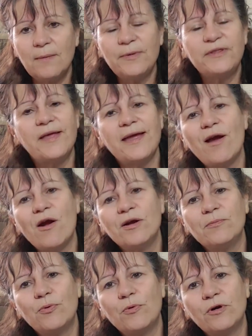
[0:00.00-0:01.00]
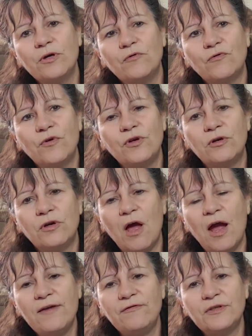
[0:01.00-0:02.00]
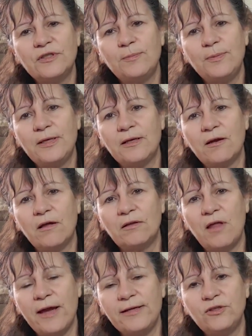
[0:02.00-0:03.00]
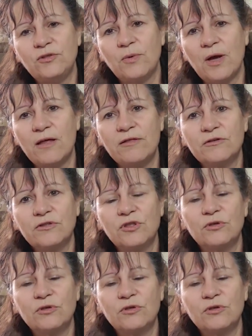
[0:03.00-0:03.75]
but they are important for your life and to being a light to others.